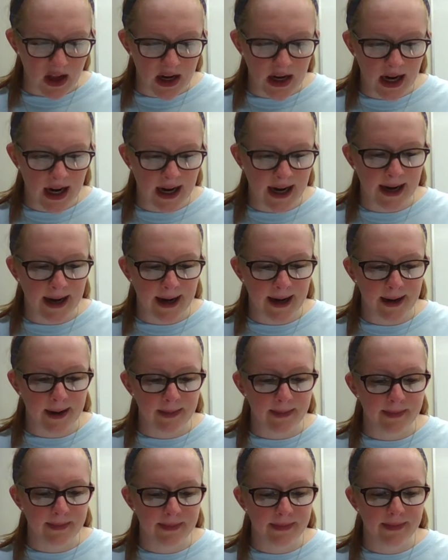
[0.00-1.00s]

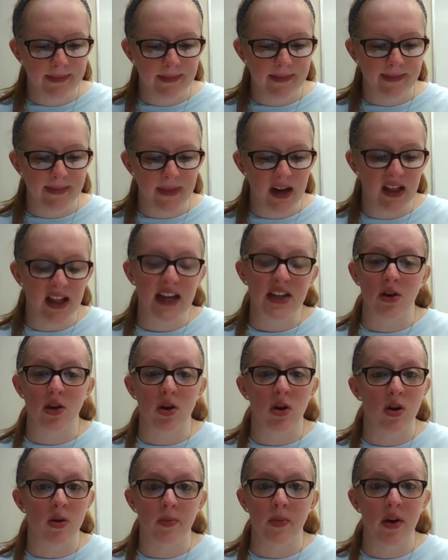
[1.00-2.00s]

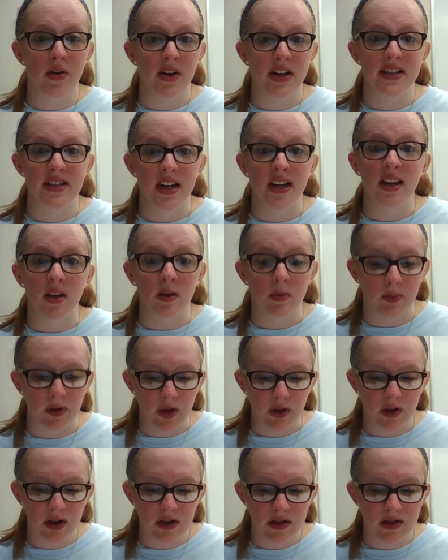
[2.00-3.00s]
electrical components in
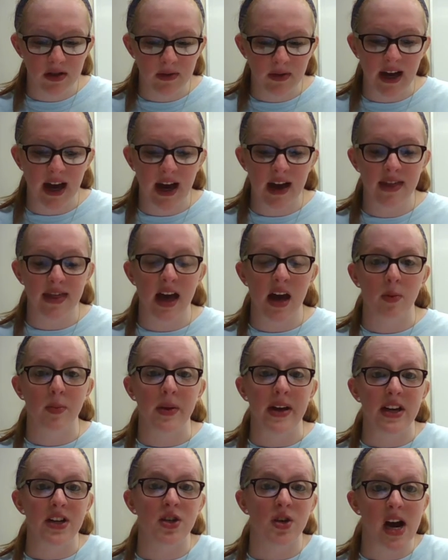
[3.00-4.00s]
computers, okay, that'll
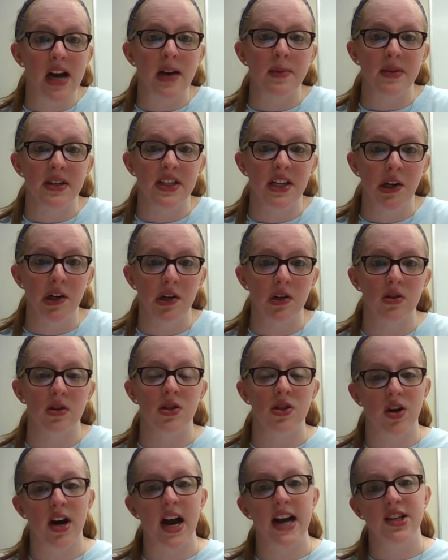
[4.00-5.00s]
be a direct material
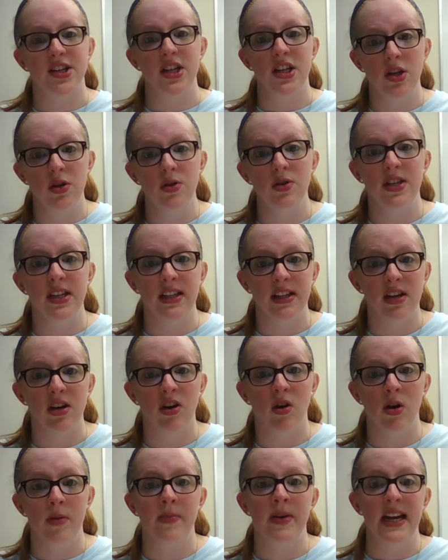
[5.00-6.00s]
because you're actually using the
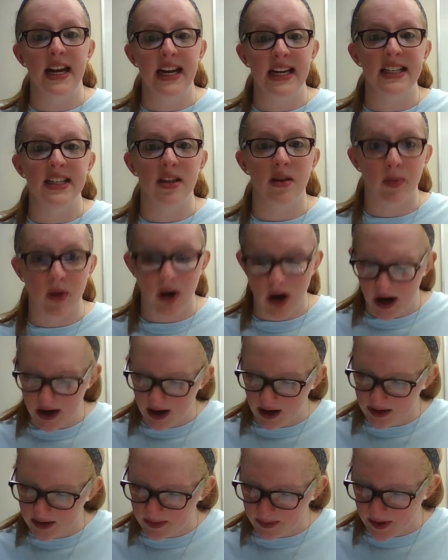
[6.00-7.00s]
equipment into the
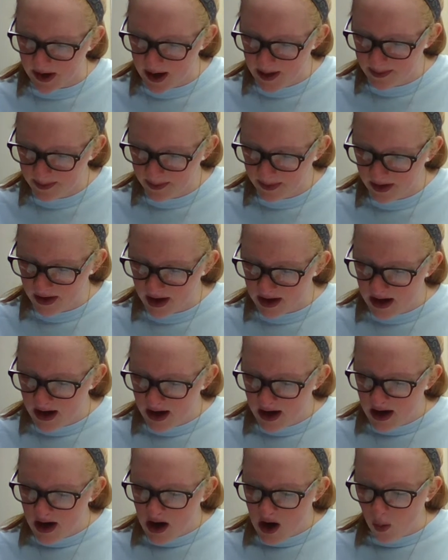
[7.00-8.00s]
product, okay.
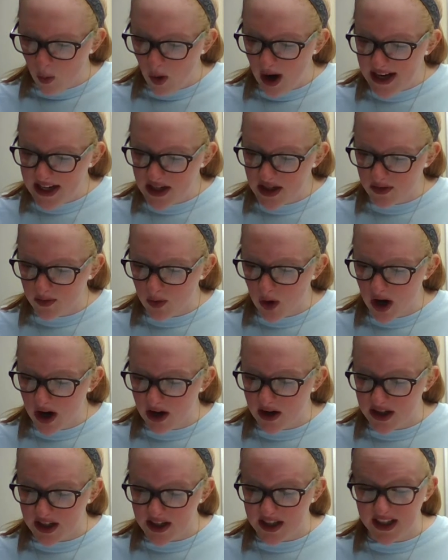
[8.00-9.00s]
Wages of
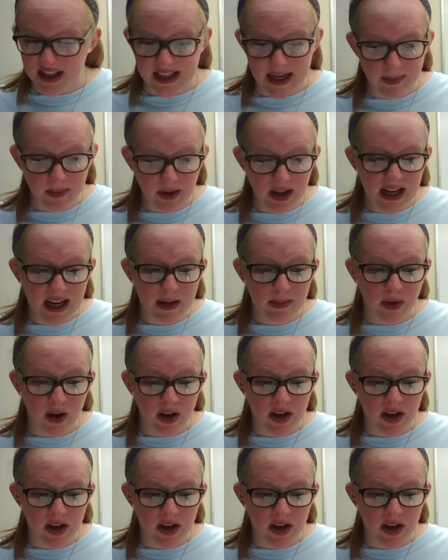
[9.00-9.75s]
workers assembling